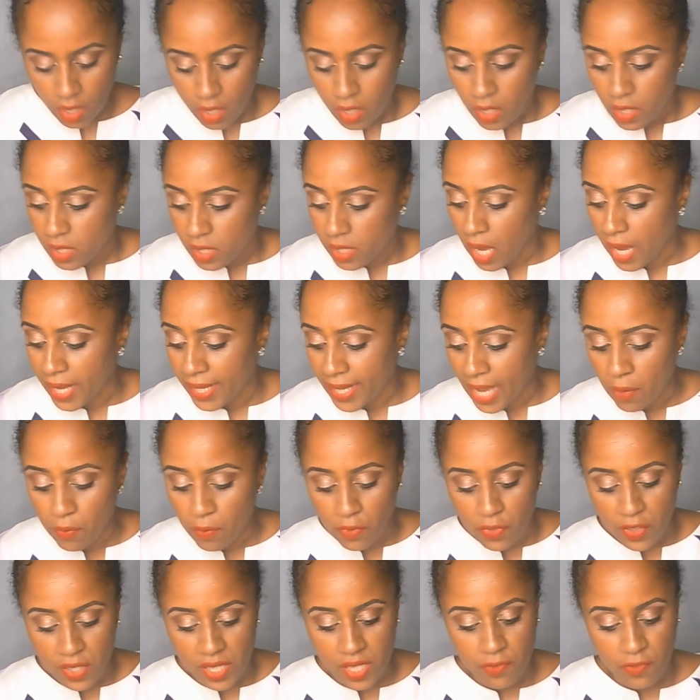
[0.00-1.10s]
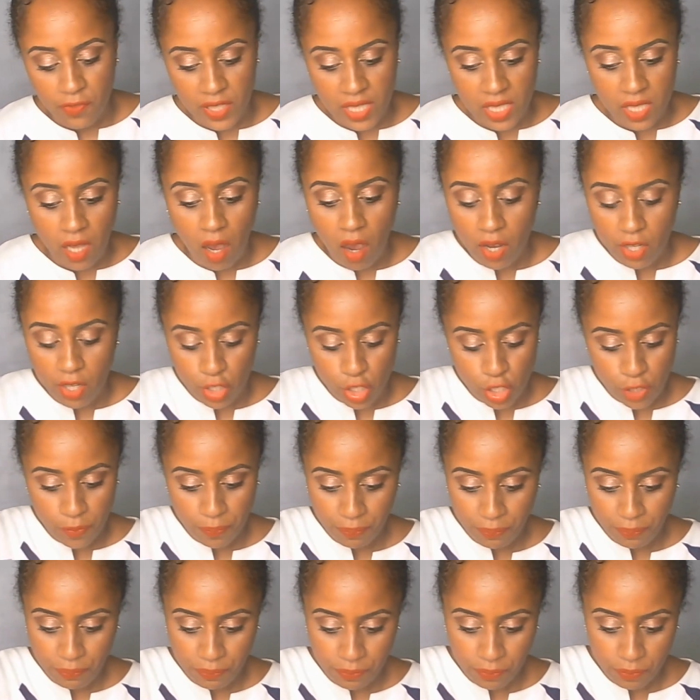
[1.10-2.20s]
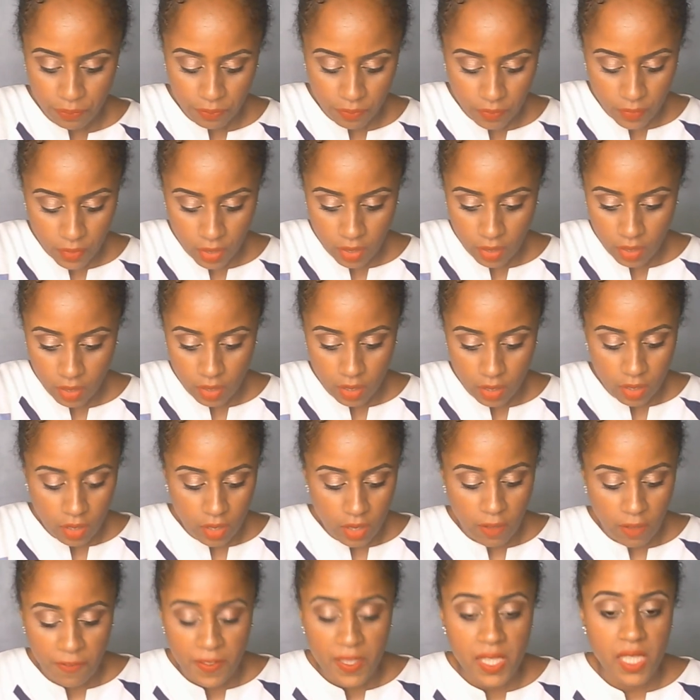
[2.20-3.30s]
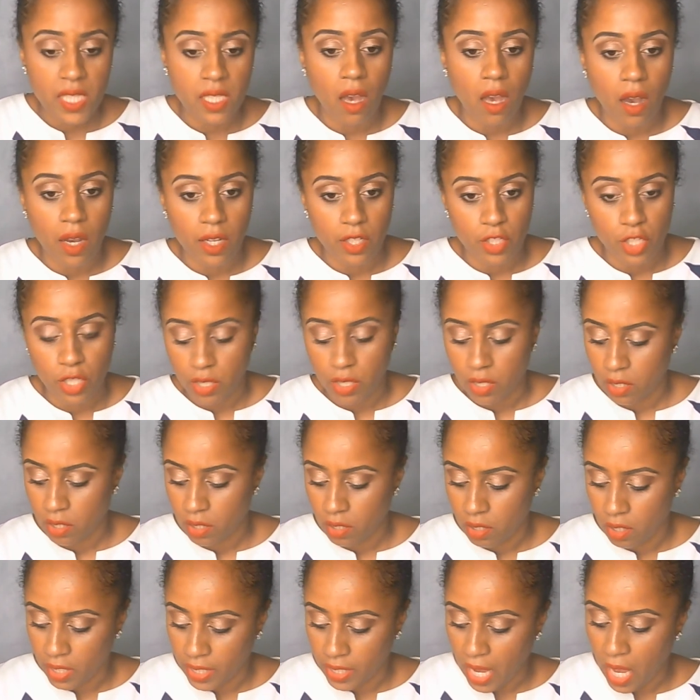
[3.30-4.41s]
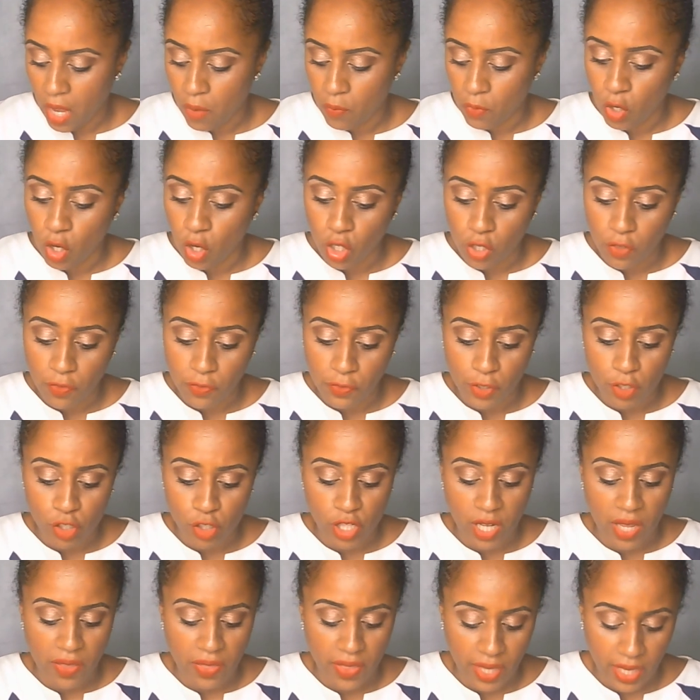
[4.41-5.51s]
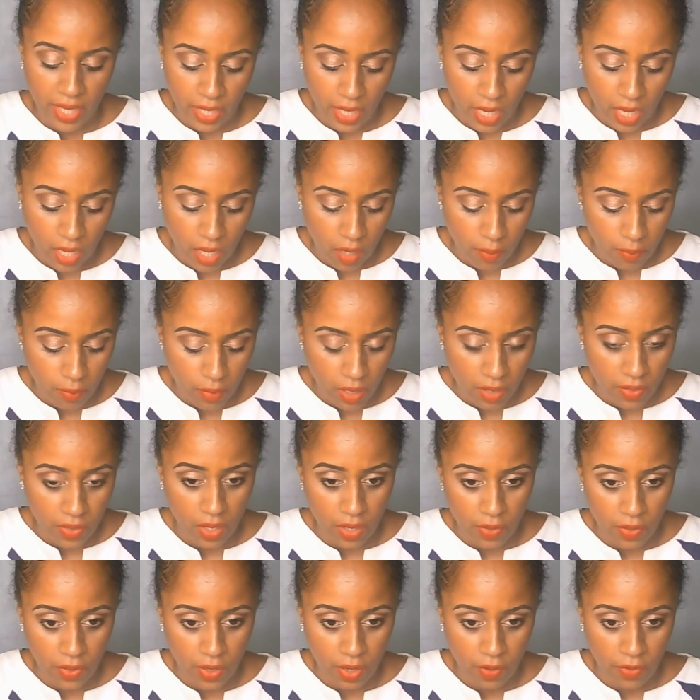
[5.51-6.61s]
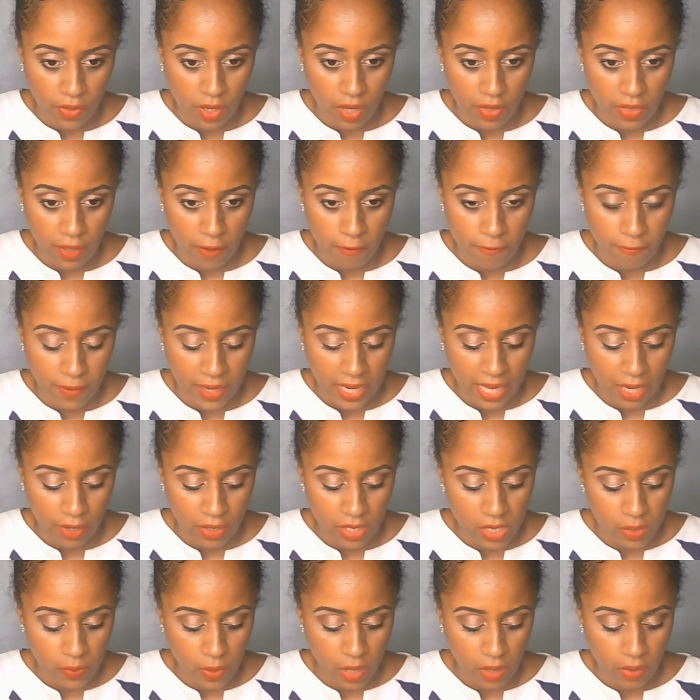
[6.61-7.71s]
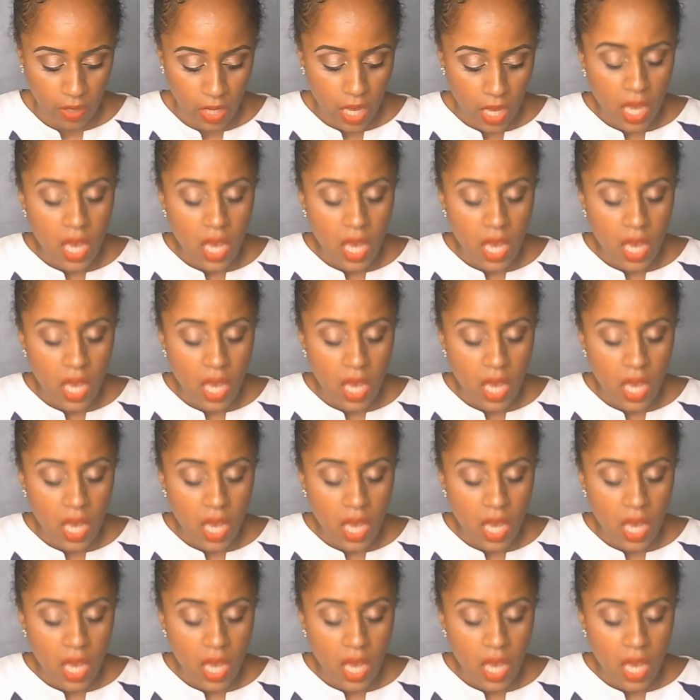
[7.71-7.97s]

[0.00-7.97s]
So again, with this facade, the facade, okay, and we've got confusion at the other card that fell out as well.